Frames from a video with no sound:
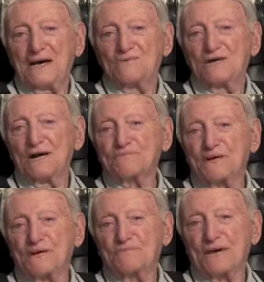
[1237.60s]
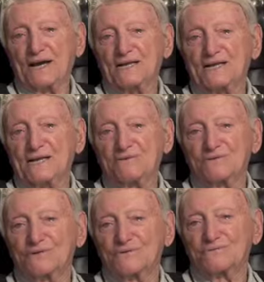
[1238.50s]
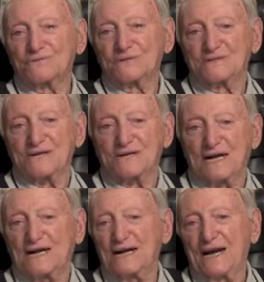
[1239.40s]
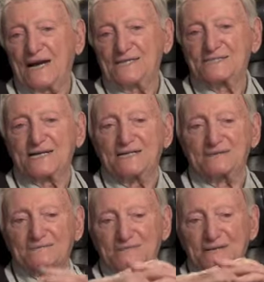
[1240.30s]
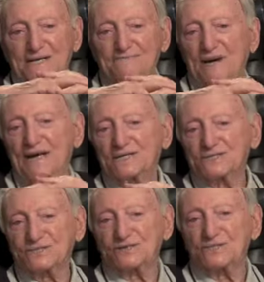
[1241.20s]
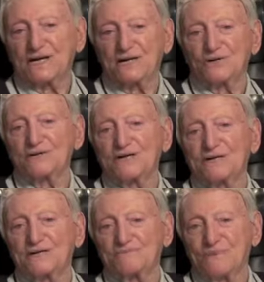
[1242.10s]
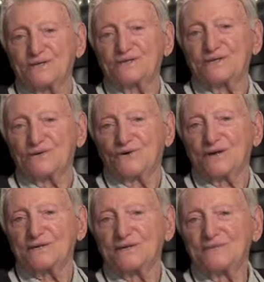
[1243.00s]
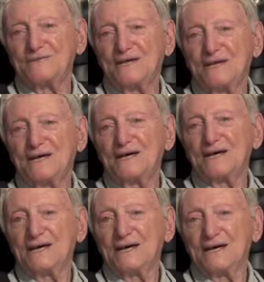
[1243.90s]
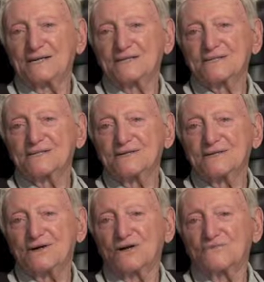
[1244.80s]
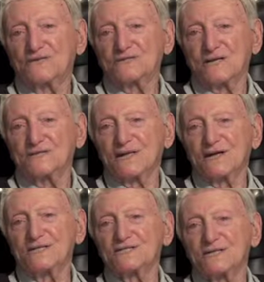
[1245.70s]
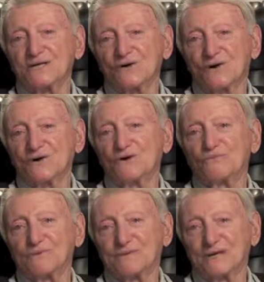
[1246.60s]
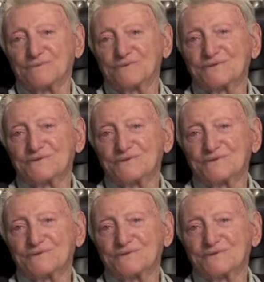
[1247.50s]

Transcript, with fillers: and we're up on the deck, and we're, we're got our hands on the banister there looking at like New York. And all of a sudden, the lights of New York opened up